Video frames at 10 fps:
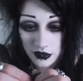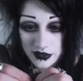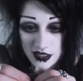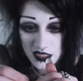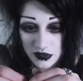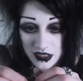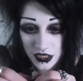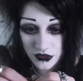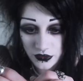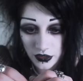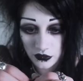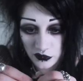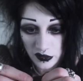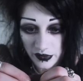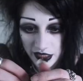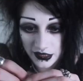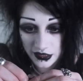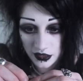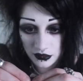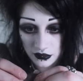This has the potential to go very
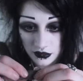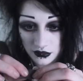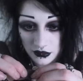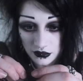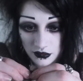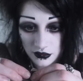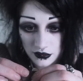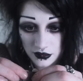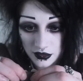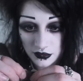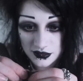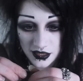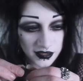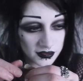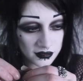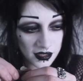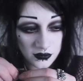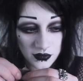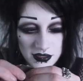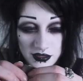badly. It looks like it kind
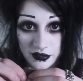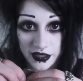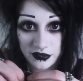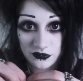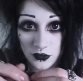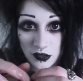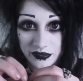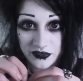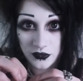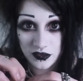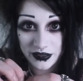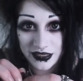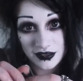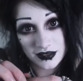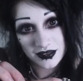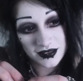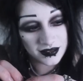of wants to crack and fall, fall to pieces.